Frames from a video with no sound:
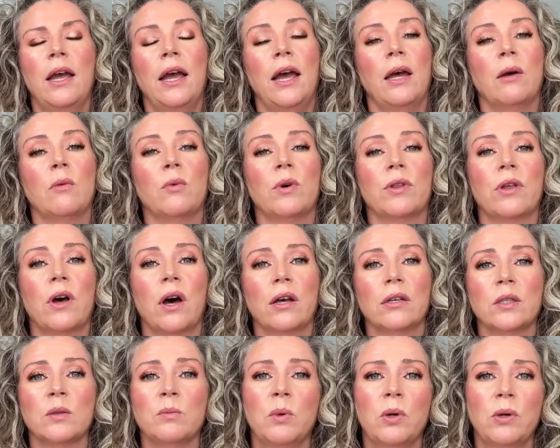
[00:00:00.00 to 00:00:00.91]
and with
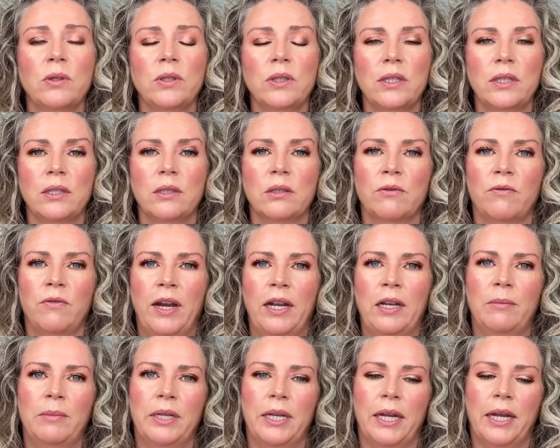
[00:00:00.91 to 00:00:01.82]
osmosis
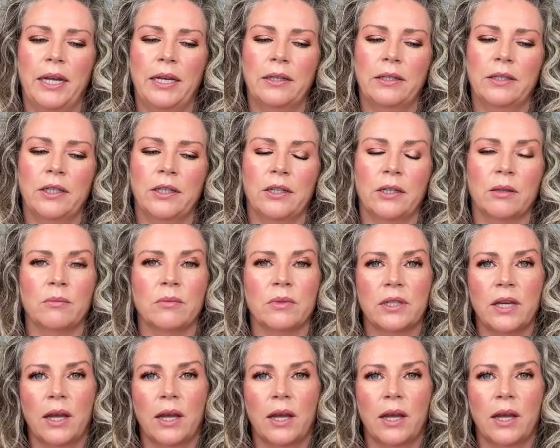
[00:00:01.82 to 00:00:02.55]
vitamin A serums,